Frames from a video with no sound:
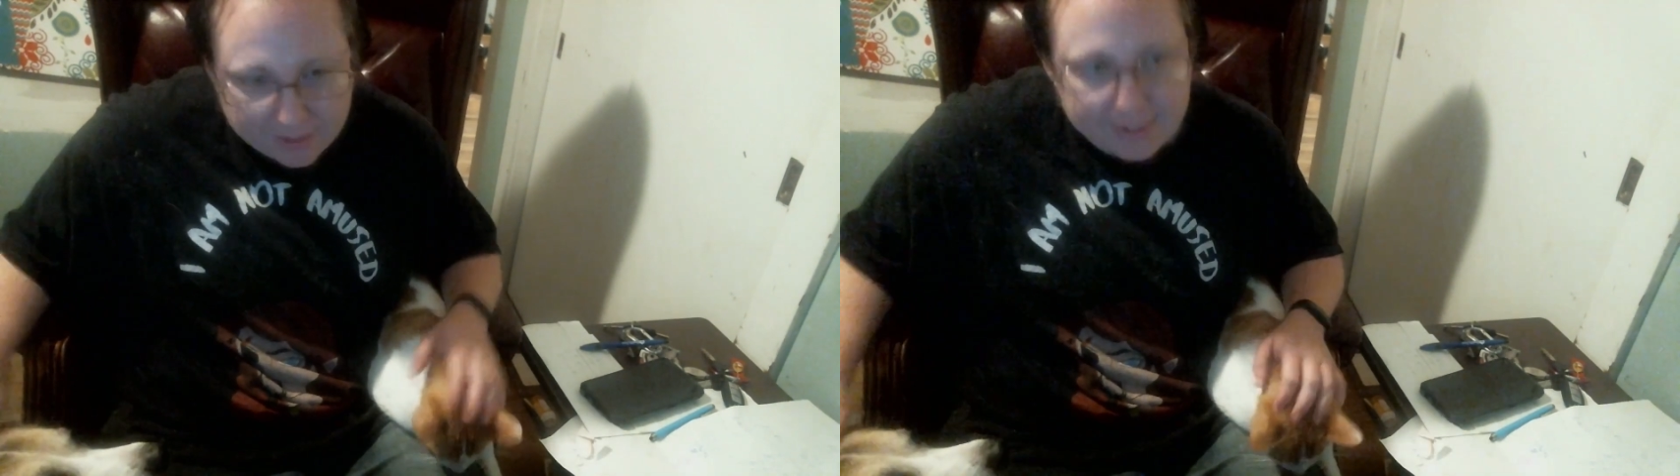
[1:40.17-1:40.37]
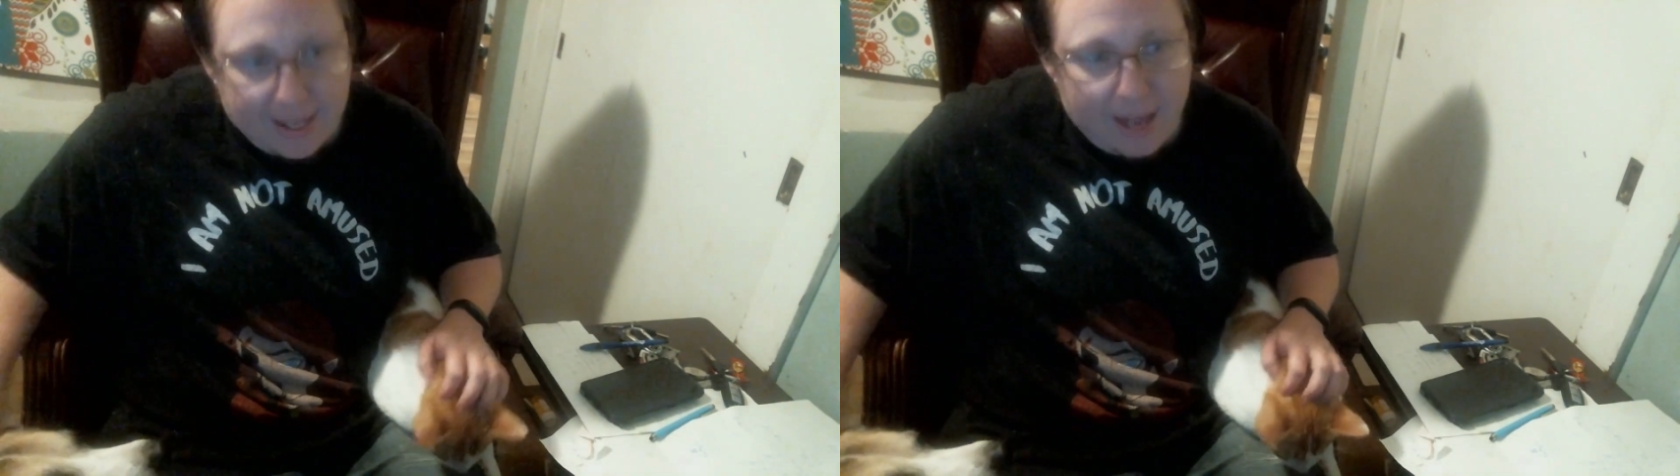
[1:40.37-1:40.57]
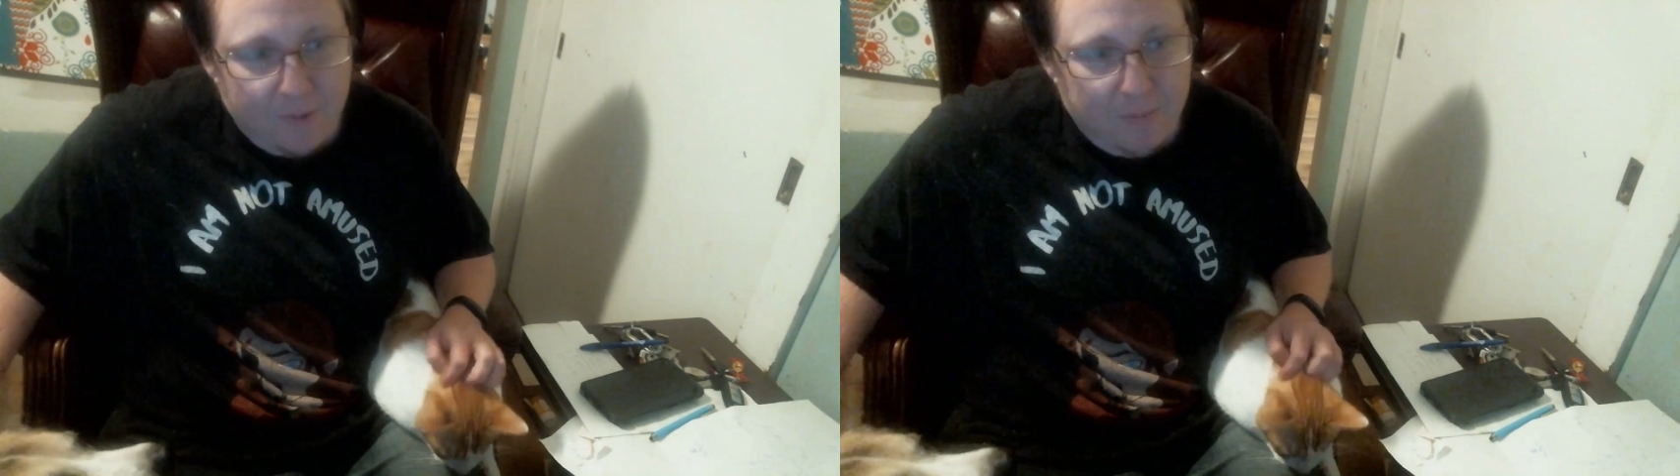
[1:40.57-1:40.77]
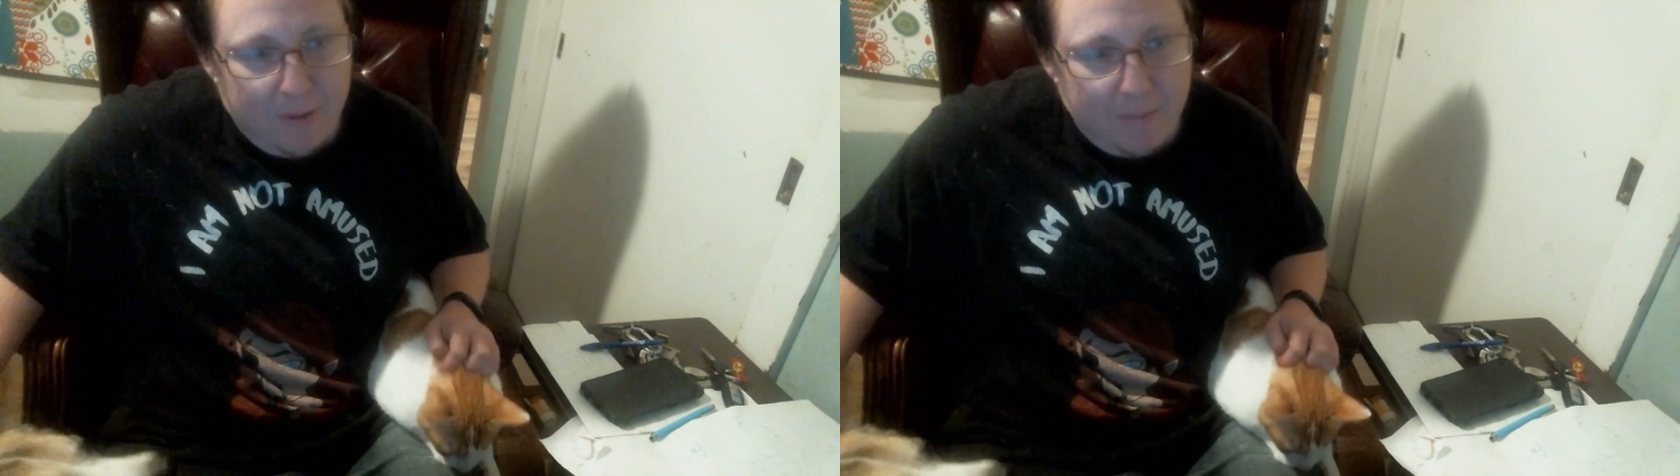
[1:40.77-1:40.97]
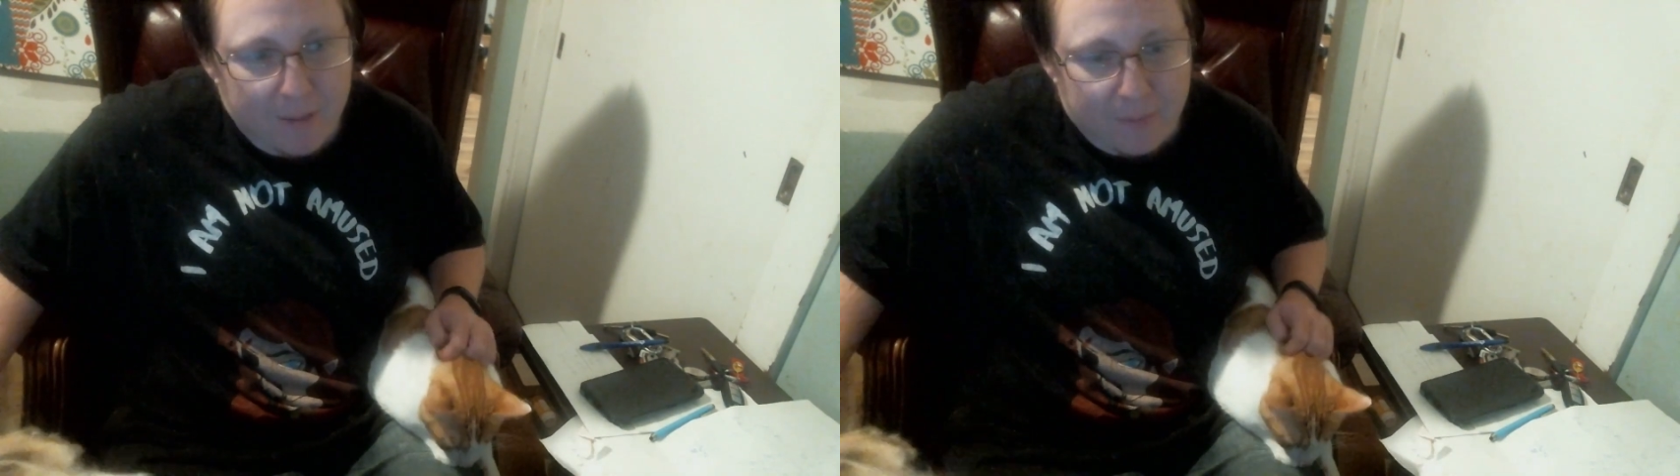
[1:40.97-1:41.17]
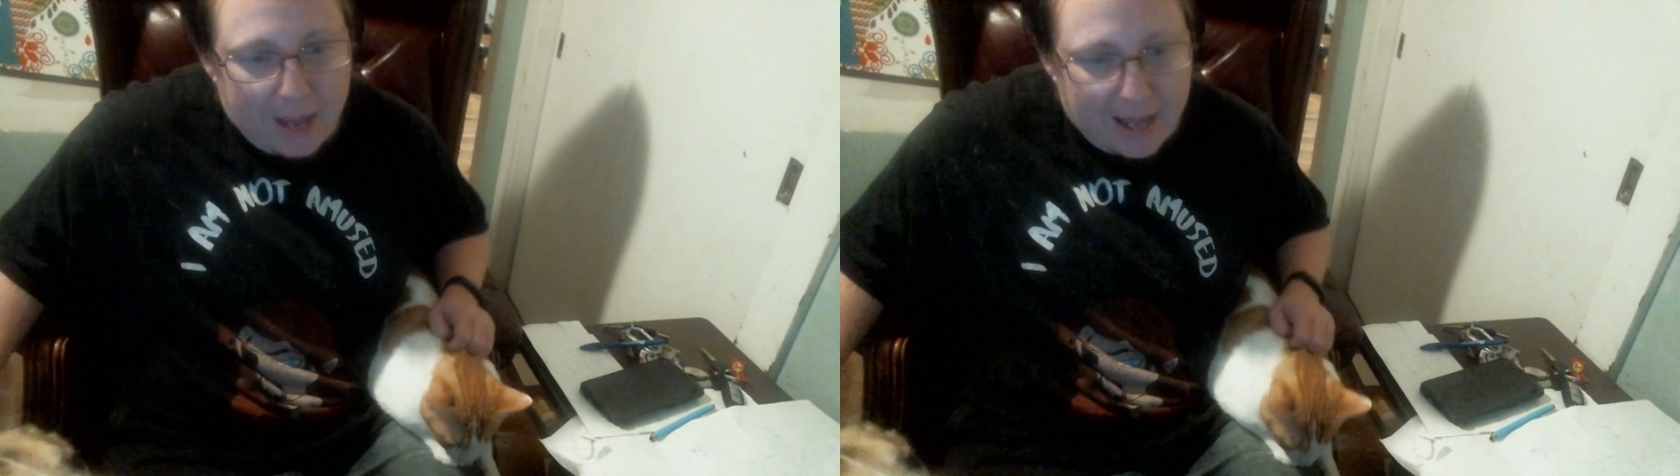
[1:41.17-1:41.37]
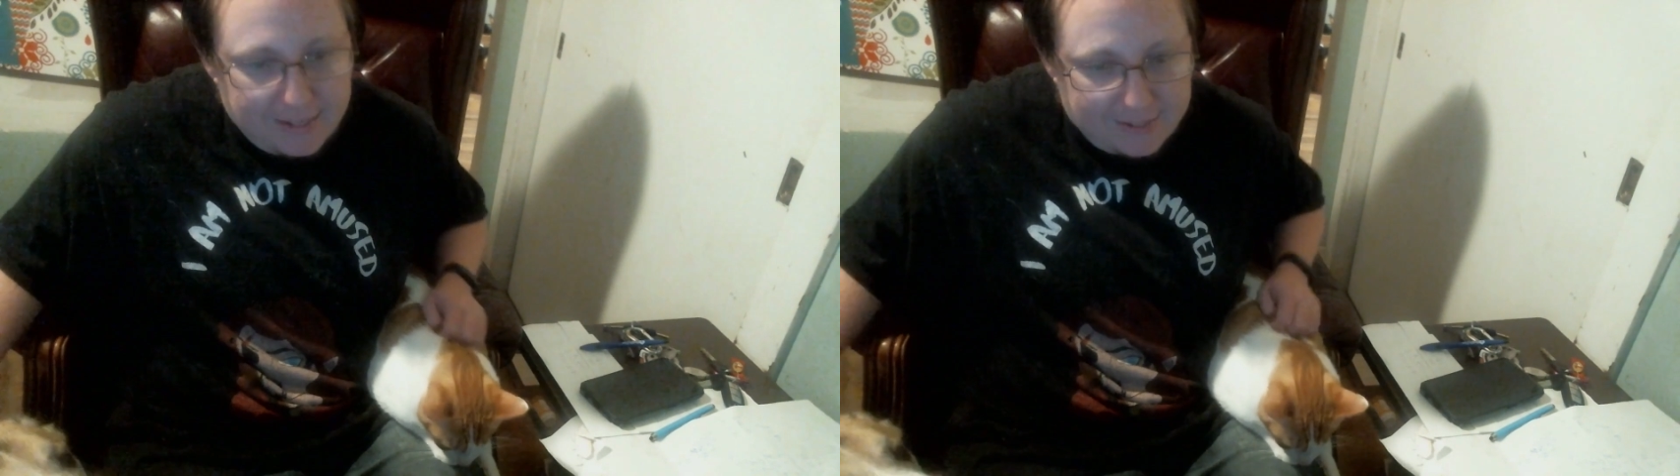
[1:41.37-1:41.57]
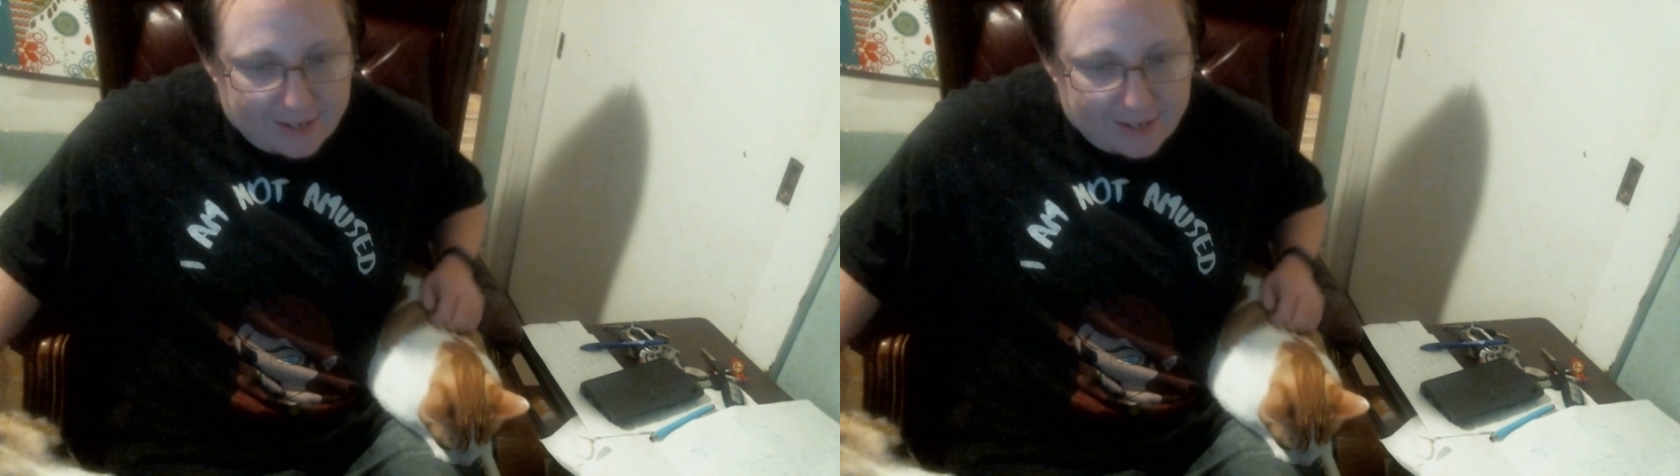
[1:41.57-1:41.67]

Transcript: that would be my pets,